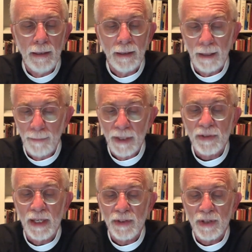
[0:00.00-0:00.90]
and I
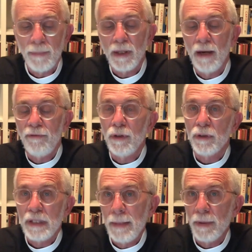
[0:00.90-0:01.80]
must say something I feel
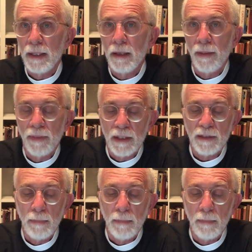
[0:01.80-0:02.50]
deeply on this,